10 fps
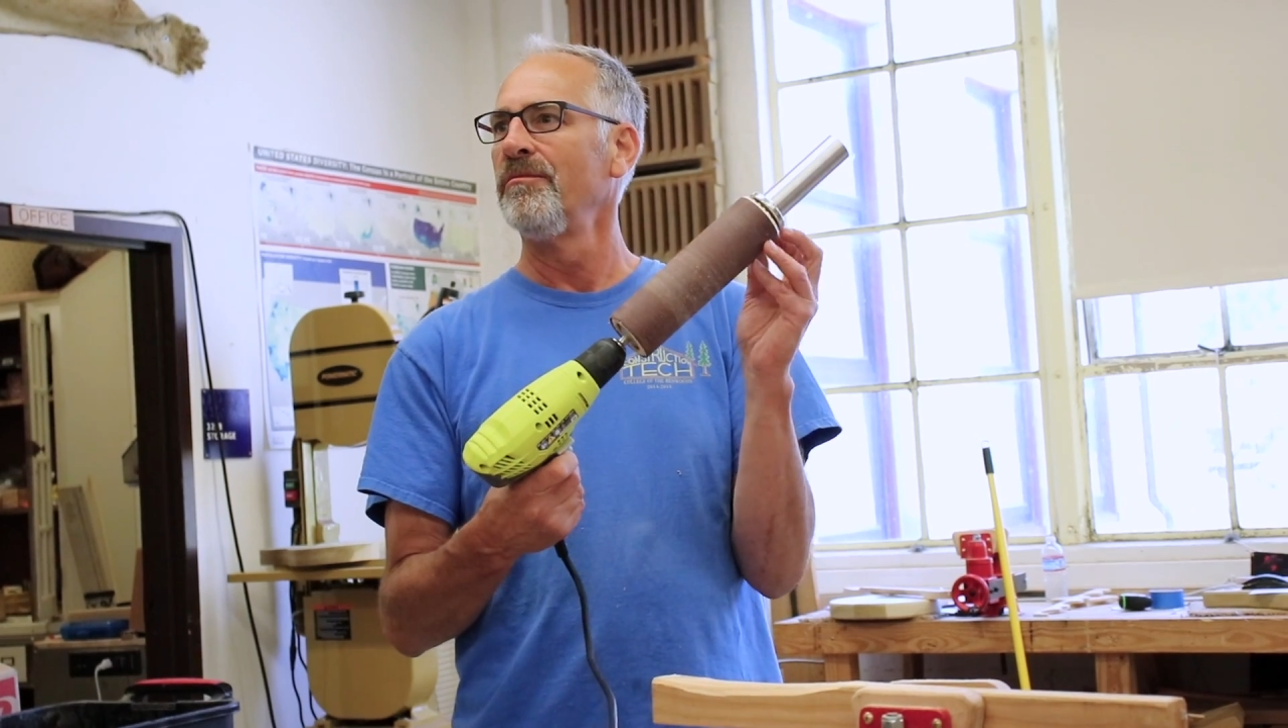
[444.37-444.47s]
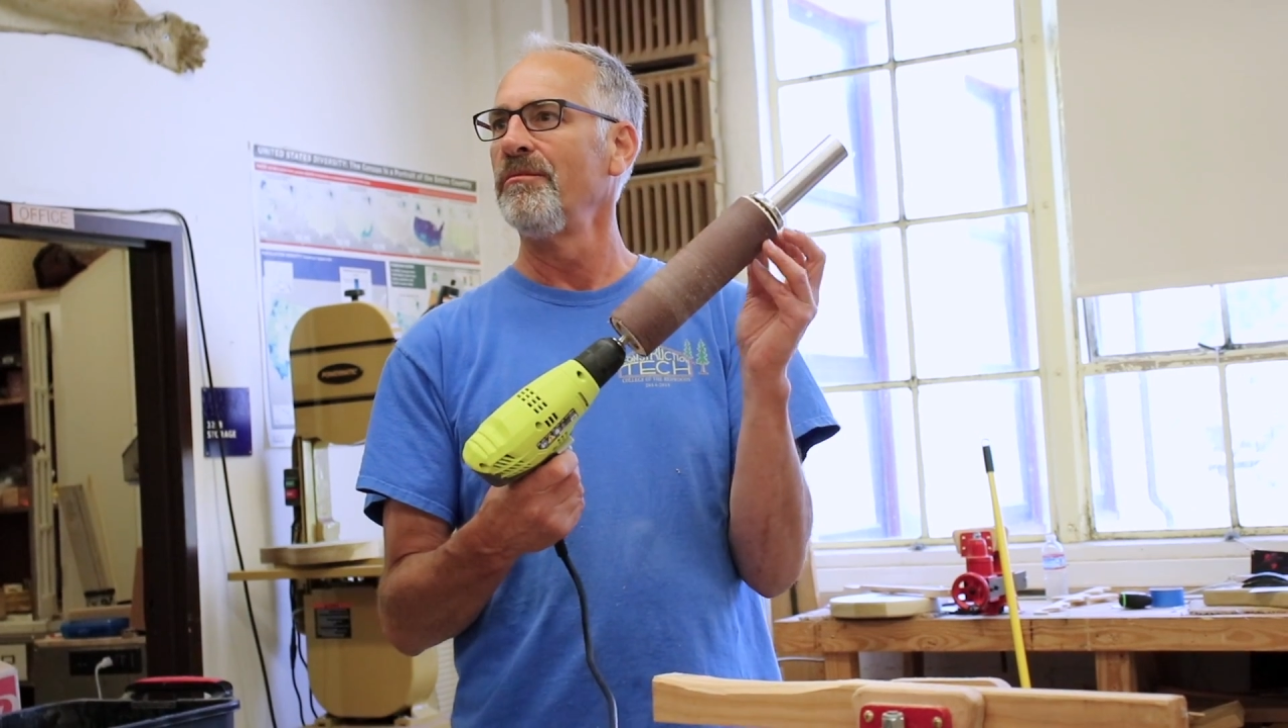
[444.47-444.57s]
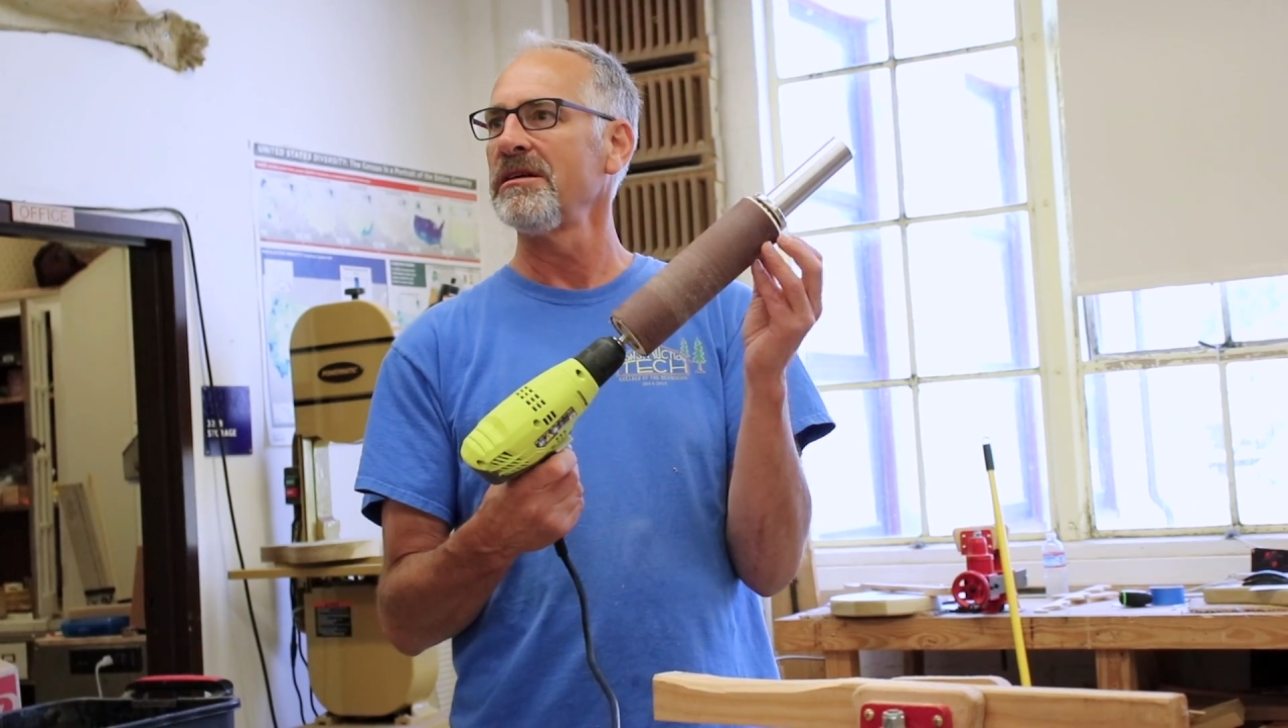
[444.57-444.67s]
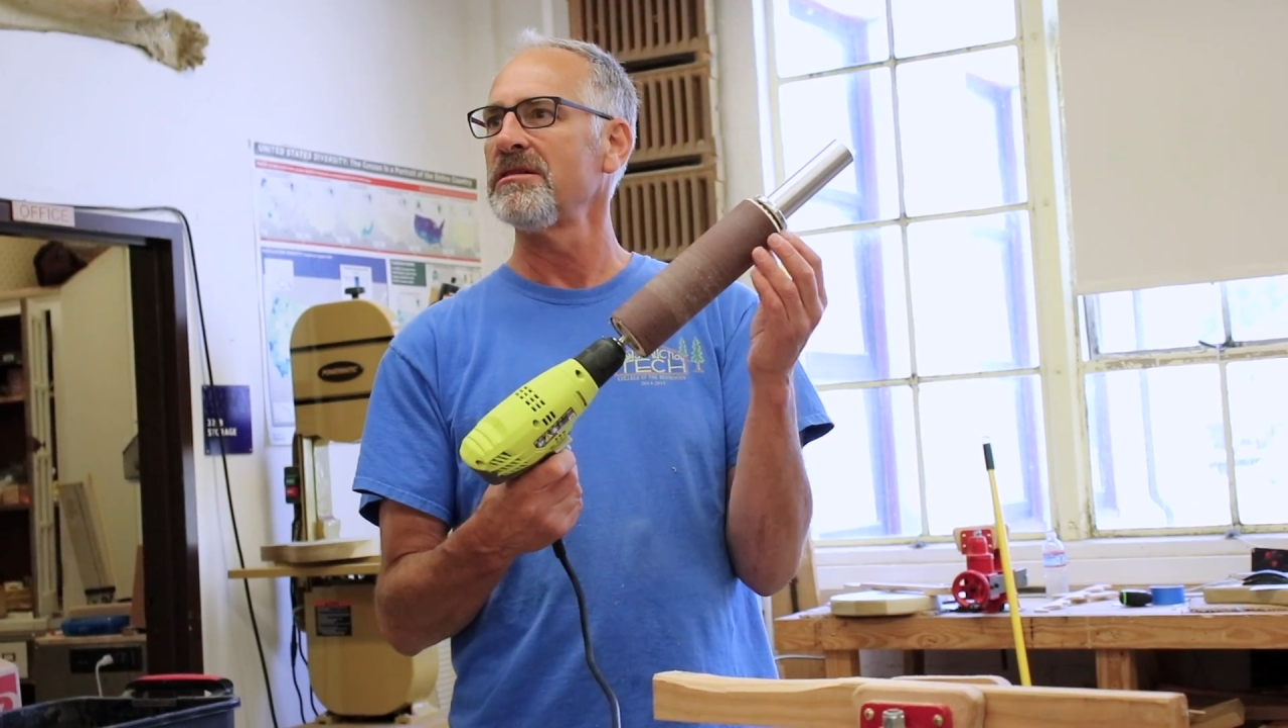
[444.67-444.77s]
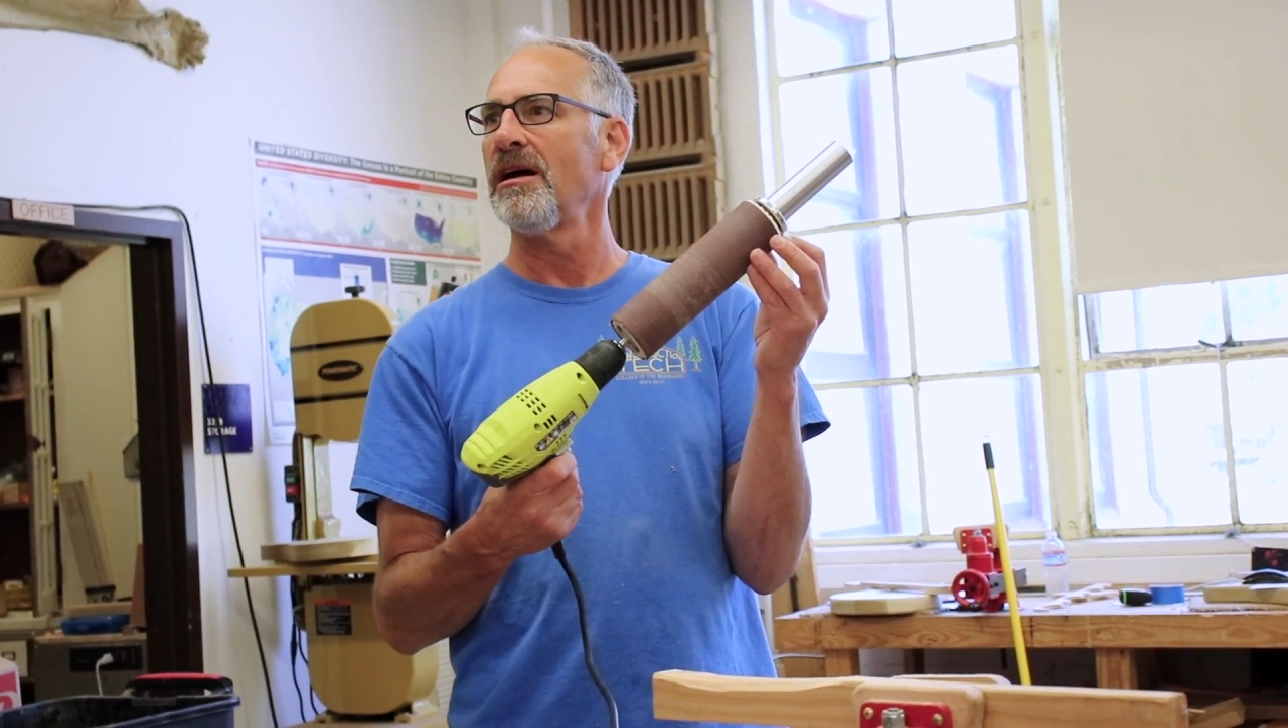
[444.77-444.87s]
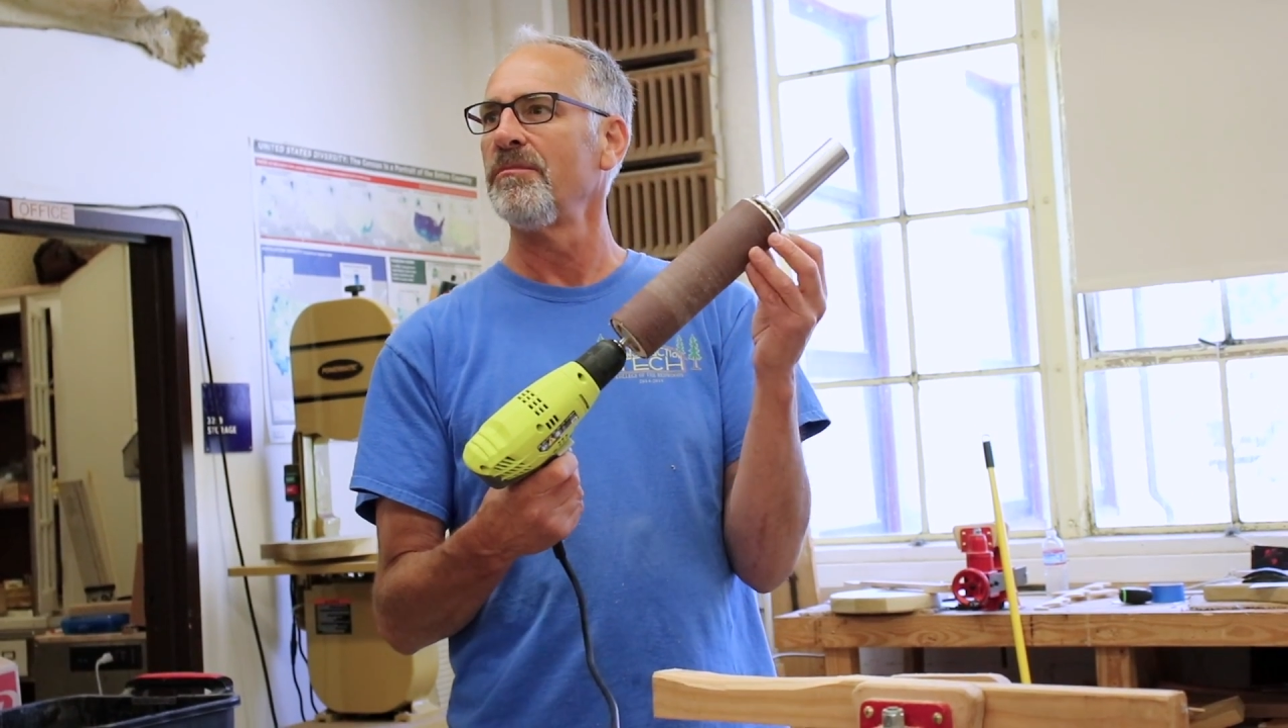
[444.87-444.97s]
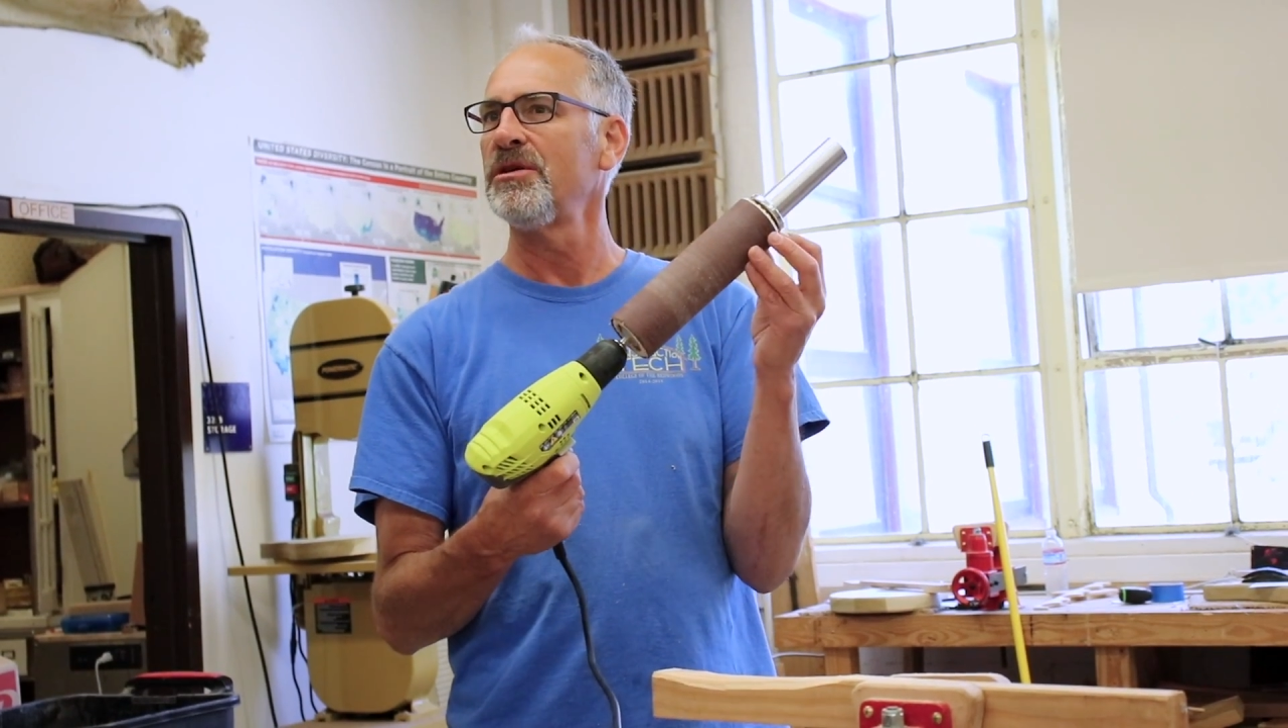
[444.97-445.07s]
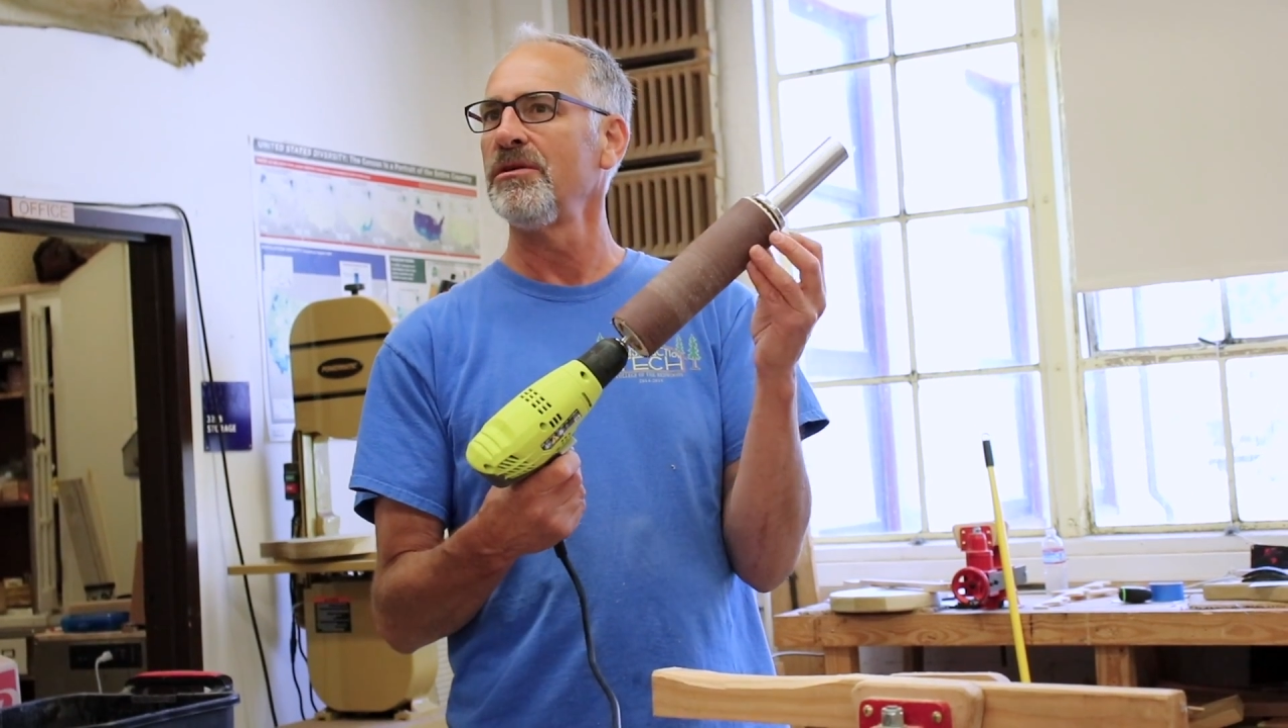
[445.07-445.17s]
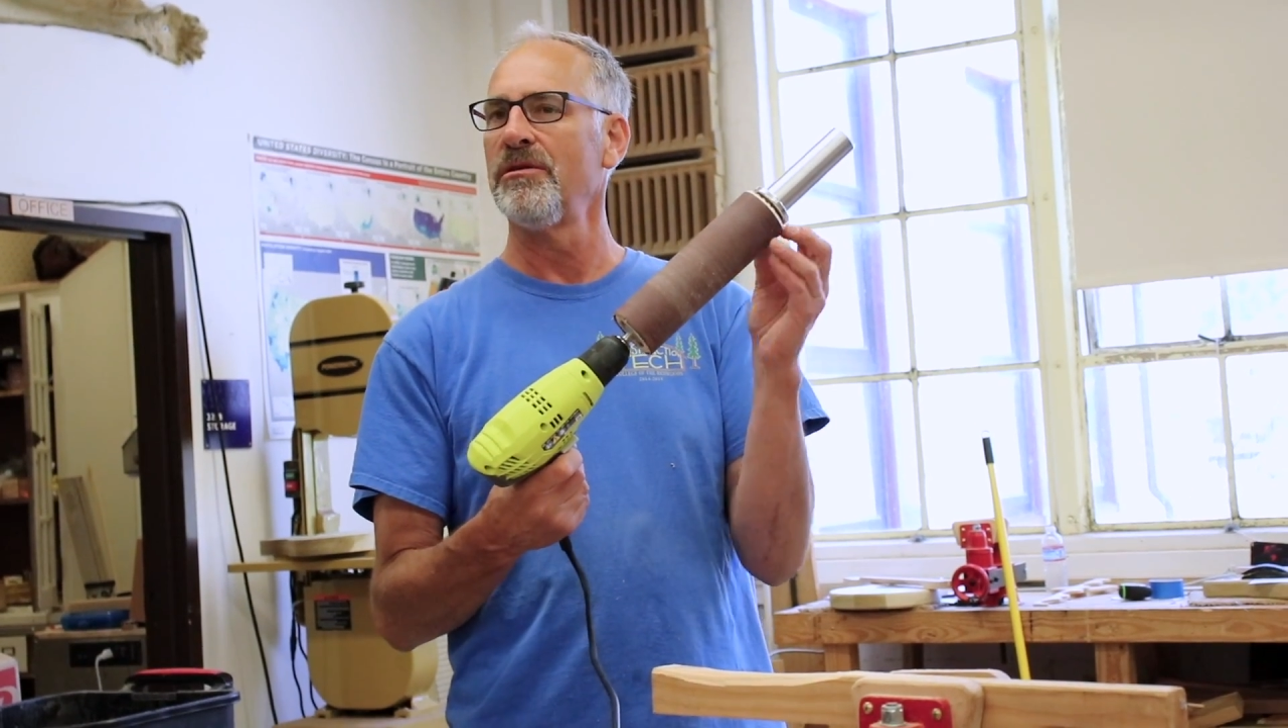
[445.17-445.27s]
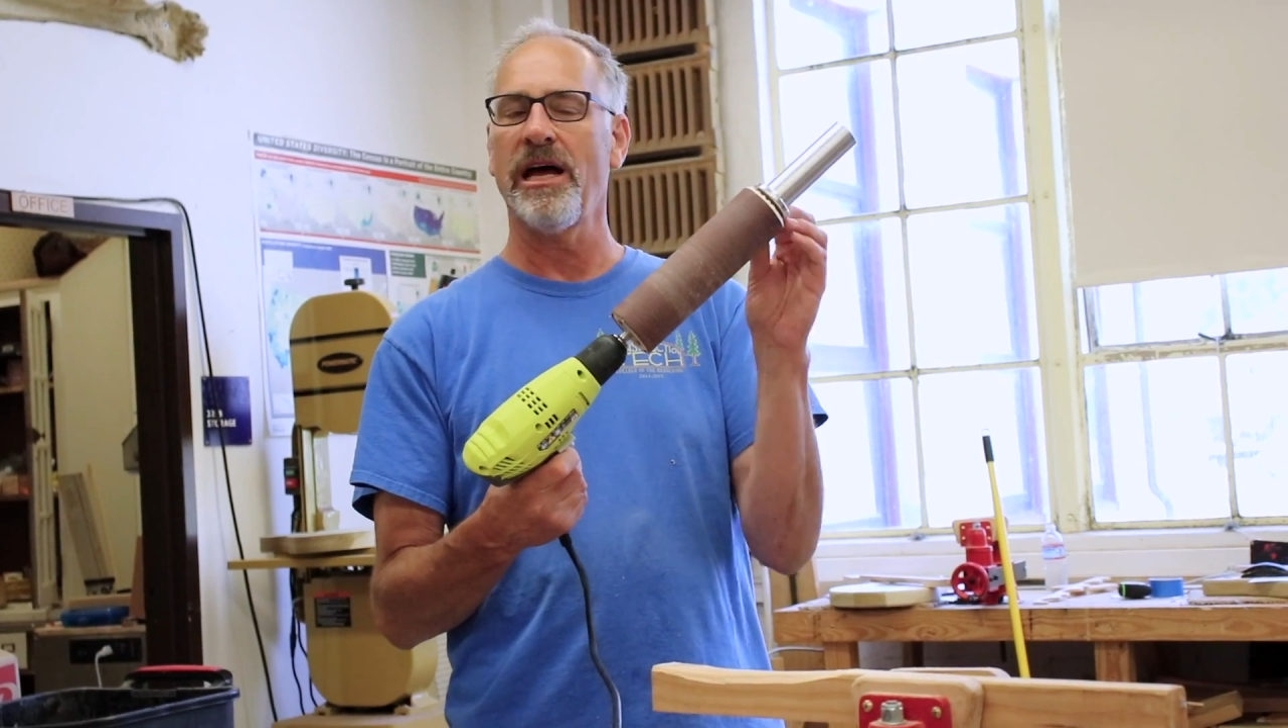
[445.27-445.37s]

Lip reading: mess it up too.